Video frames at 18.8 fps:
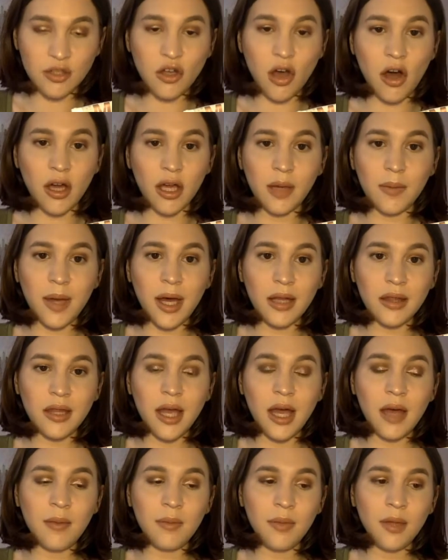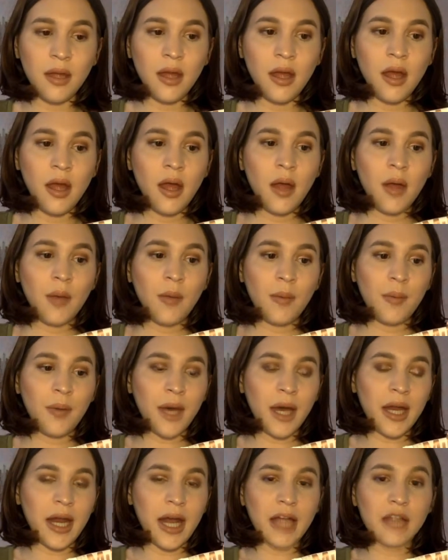talking about them,
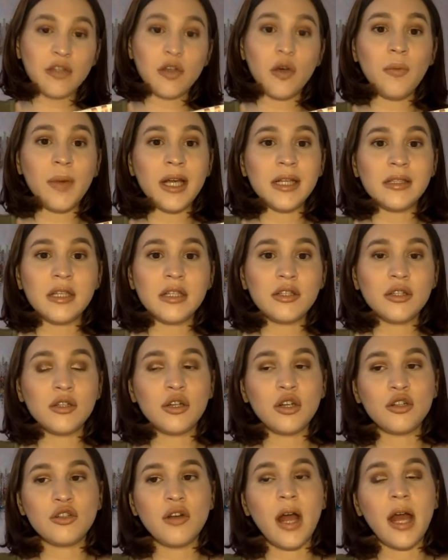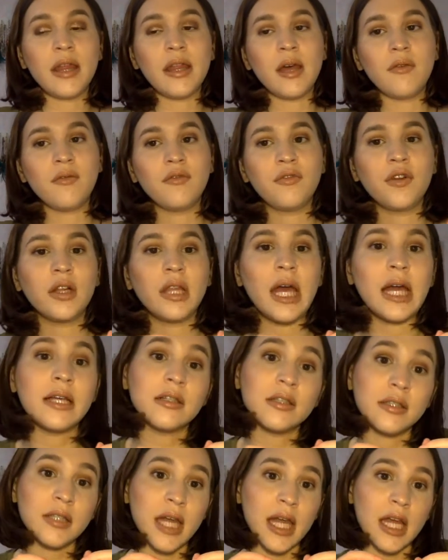but I told my sister to try them for like
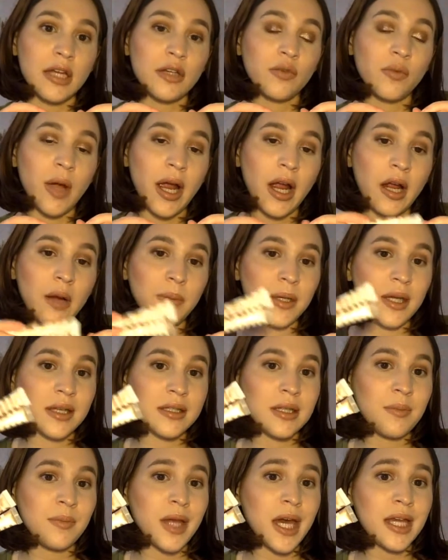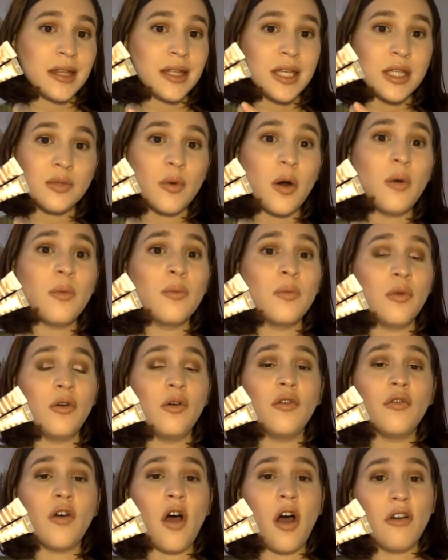stage wear, because I'm like, these won't
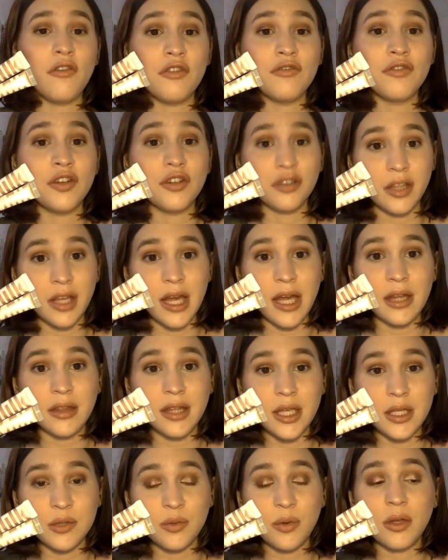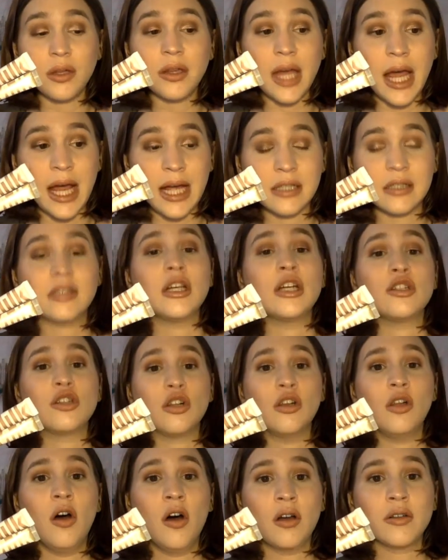move off of your lid. These will last such a
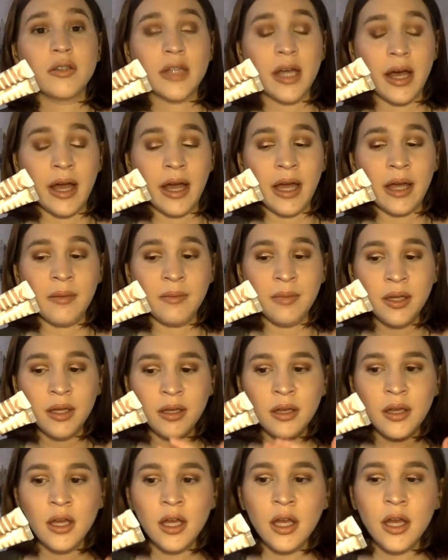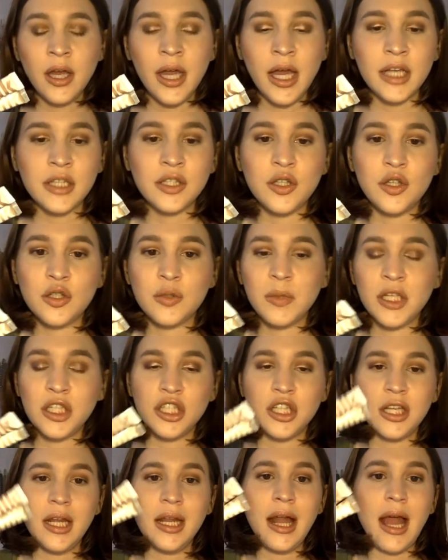long time. Excuse me,
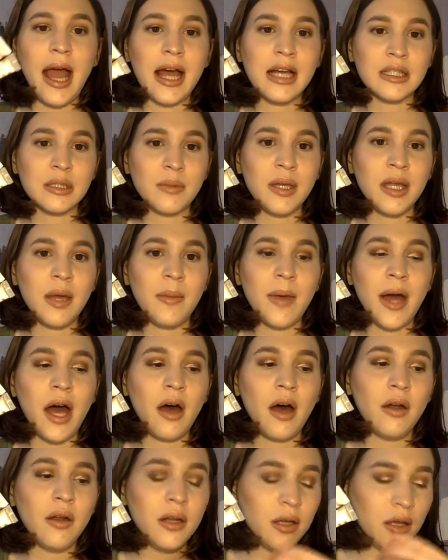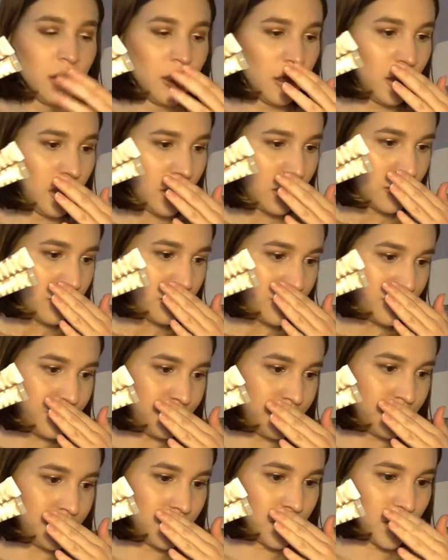she did ask me about
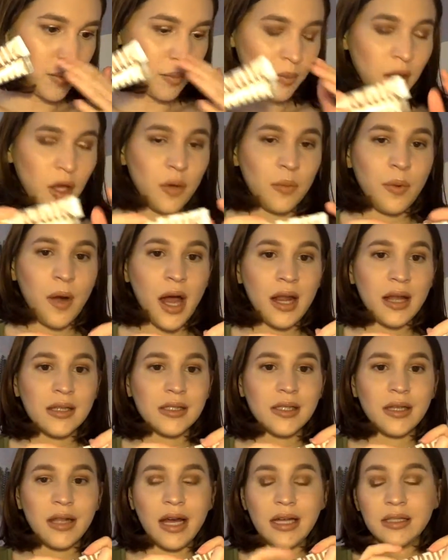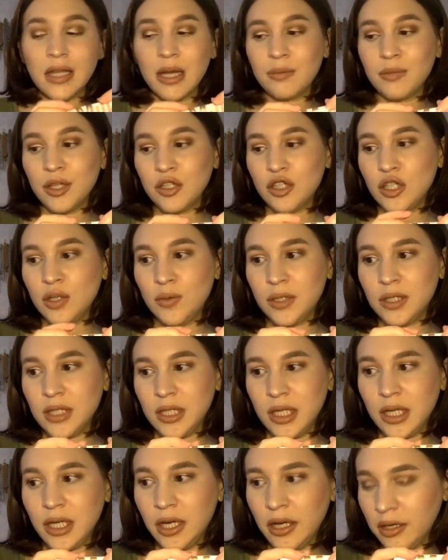milk products the last time that she was
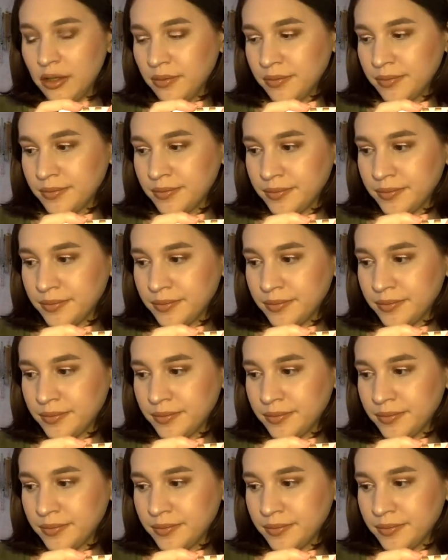here.